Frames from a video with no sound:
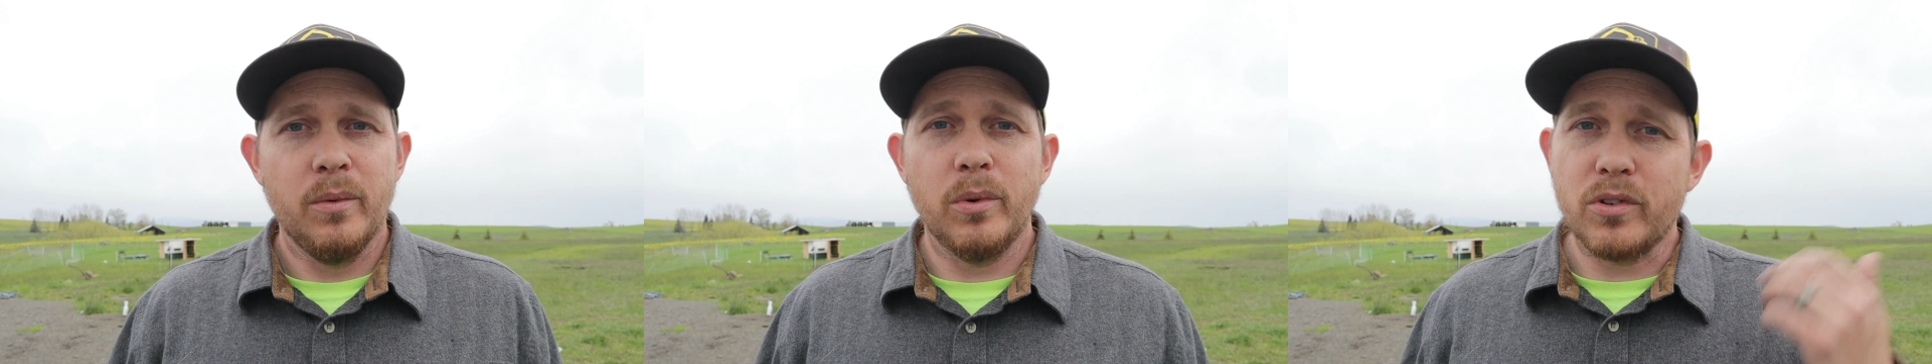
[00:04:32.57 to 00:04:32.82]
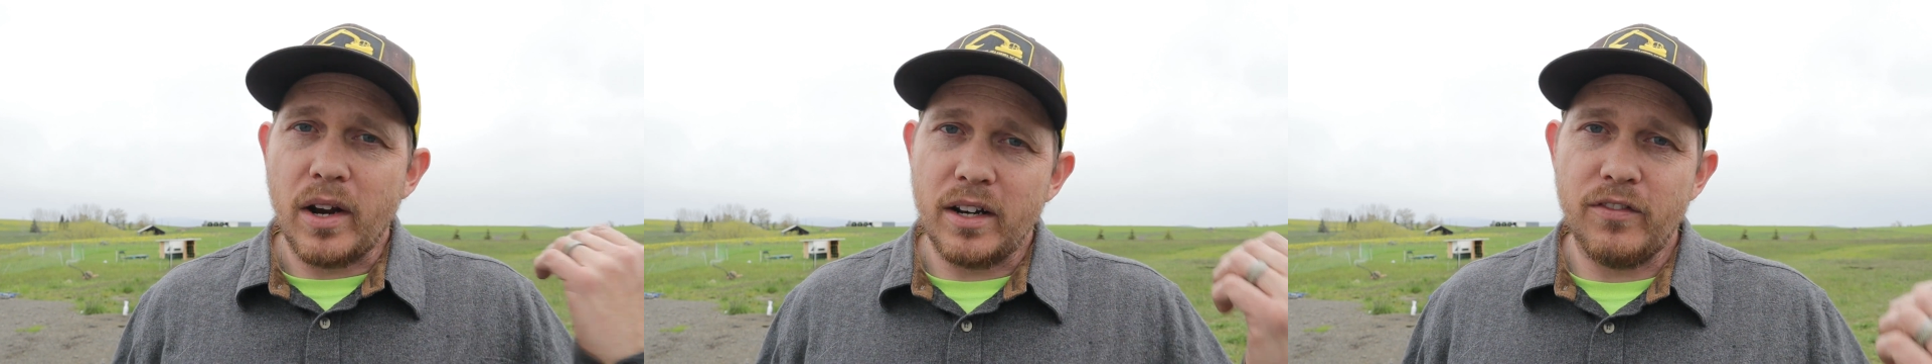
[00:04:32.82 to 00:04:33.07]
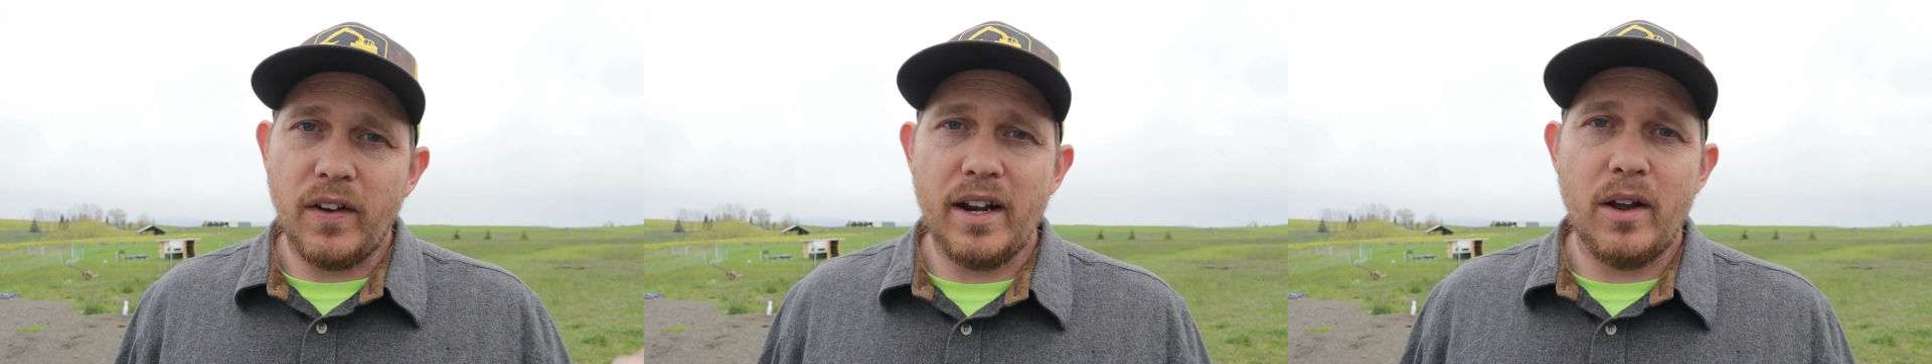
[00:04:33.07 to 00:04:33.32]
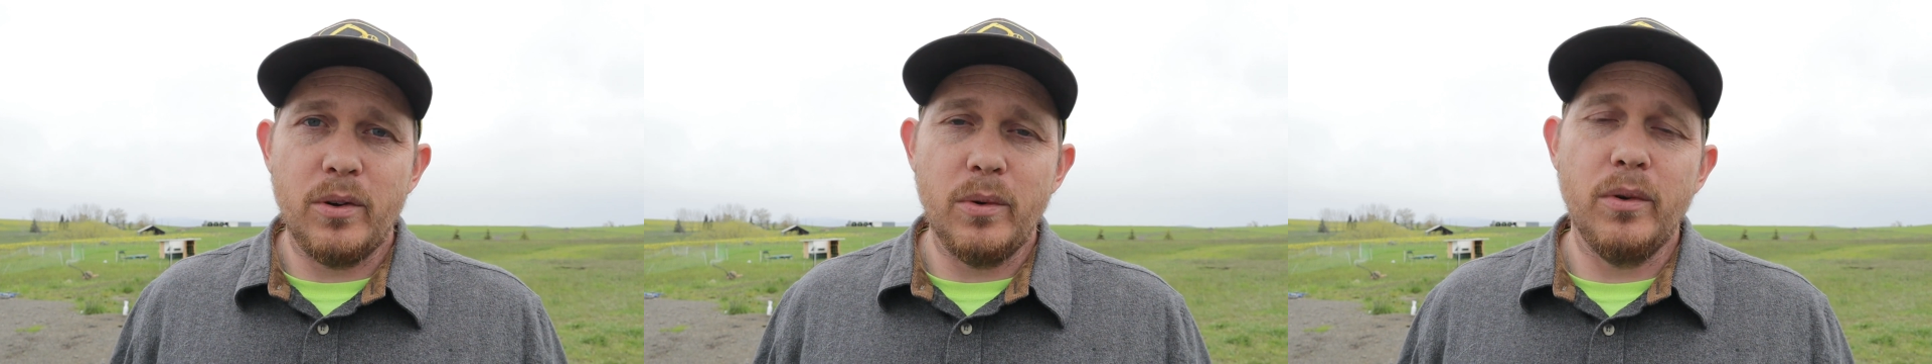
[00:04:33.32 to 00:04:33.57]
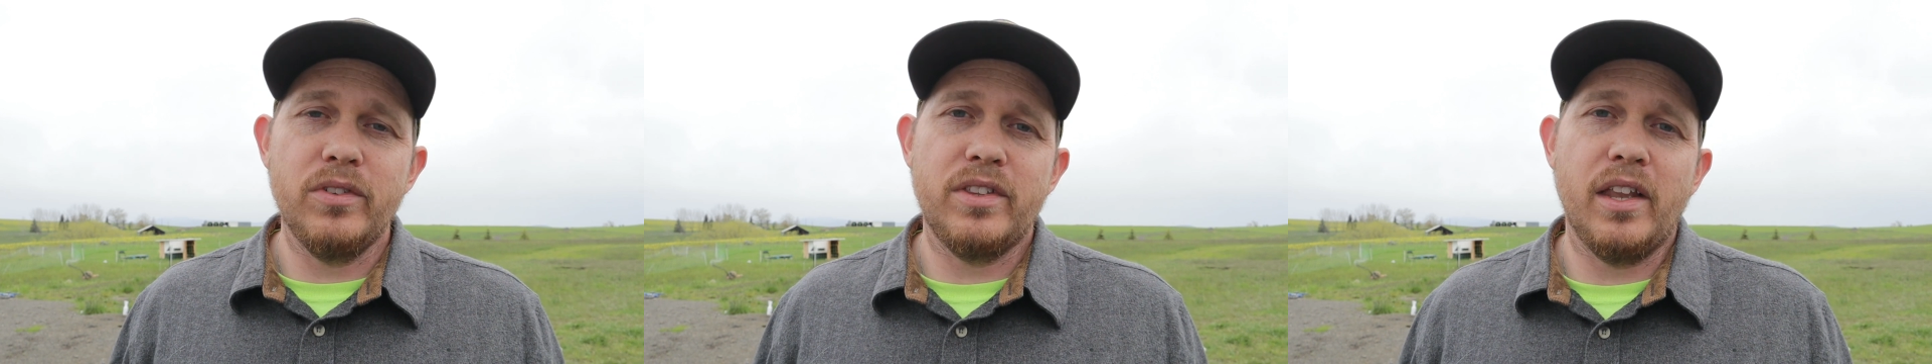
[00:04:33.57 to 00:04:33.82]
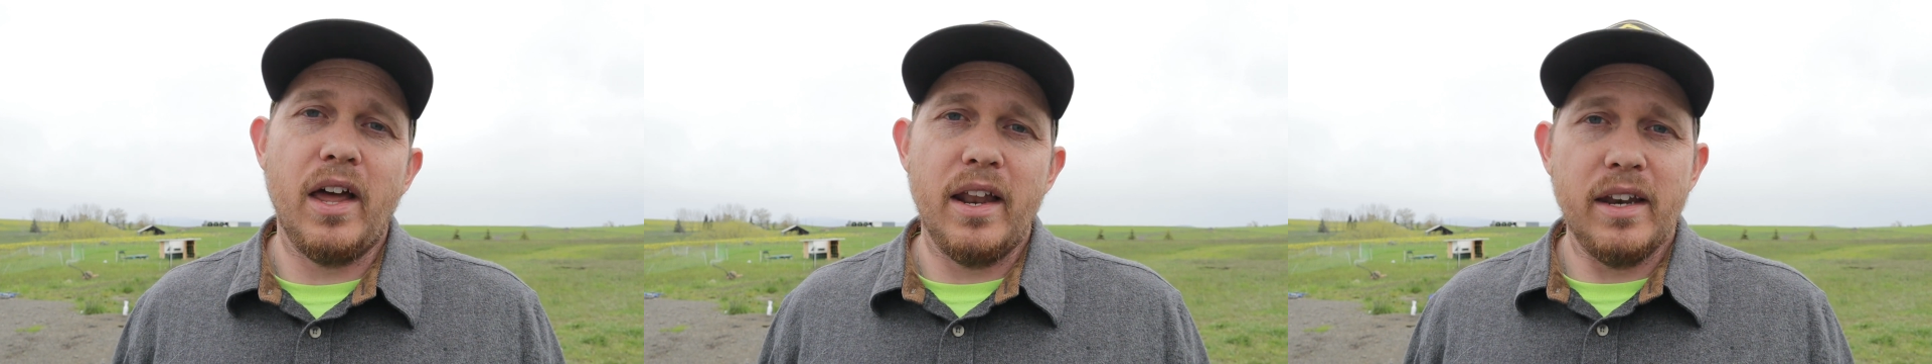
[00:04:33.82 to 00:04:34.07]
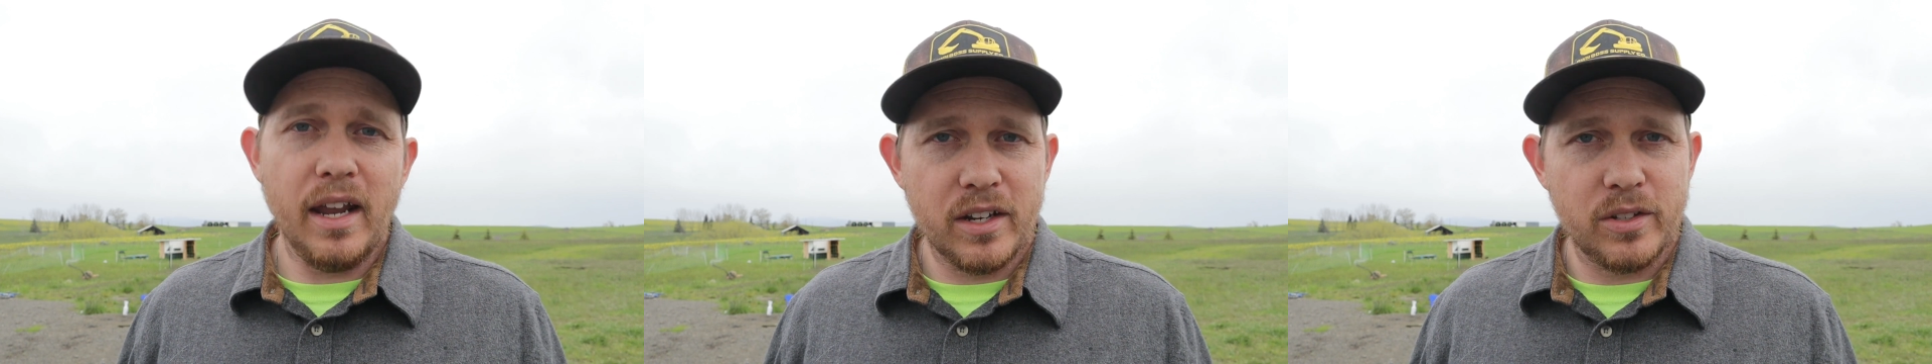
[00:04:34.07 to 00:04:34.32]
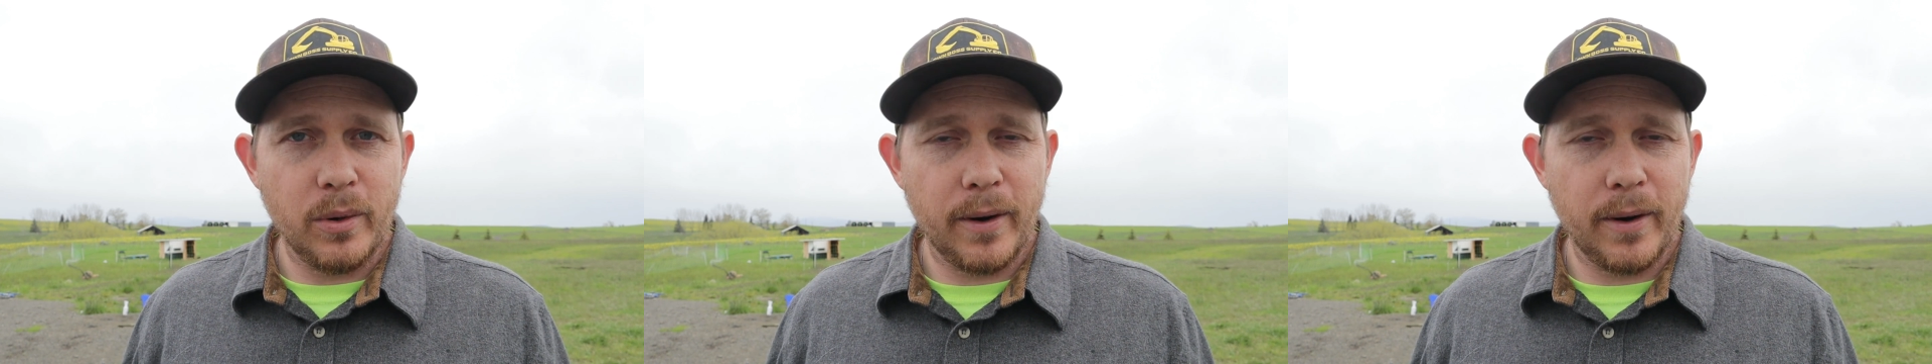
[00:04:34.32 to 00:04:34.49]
We were trying to find out who owns the lot next